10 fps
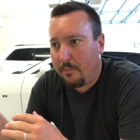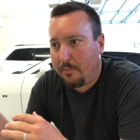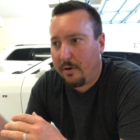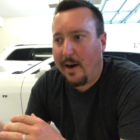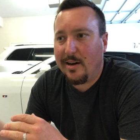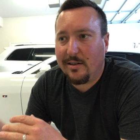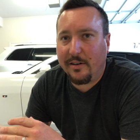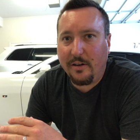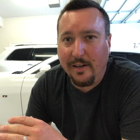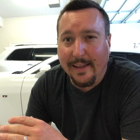prior to
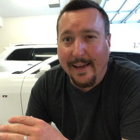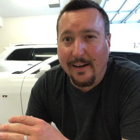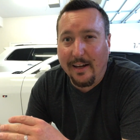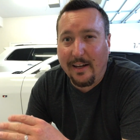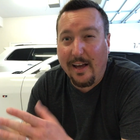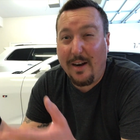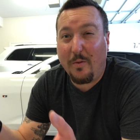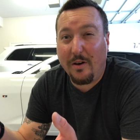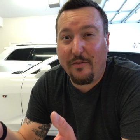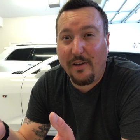doing that, I kind of
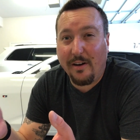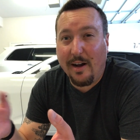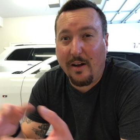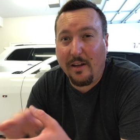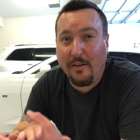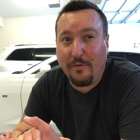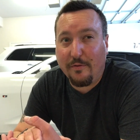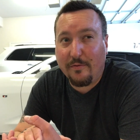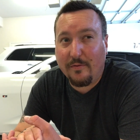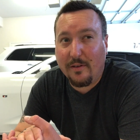want to figure out
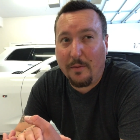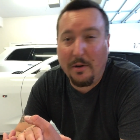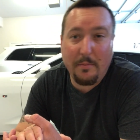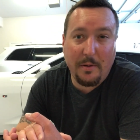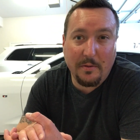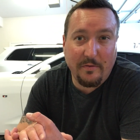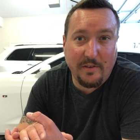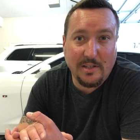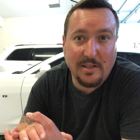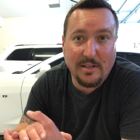if I'm going to be able to
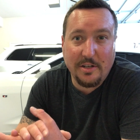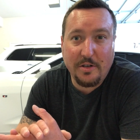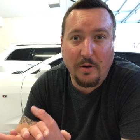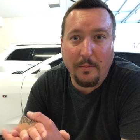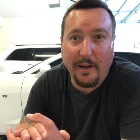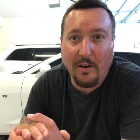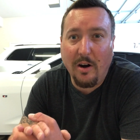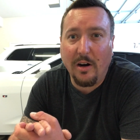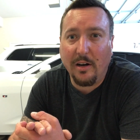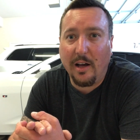fix this issue on my
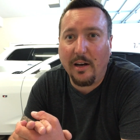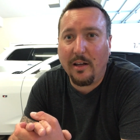car or not,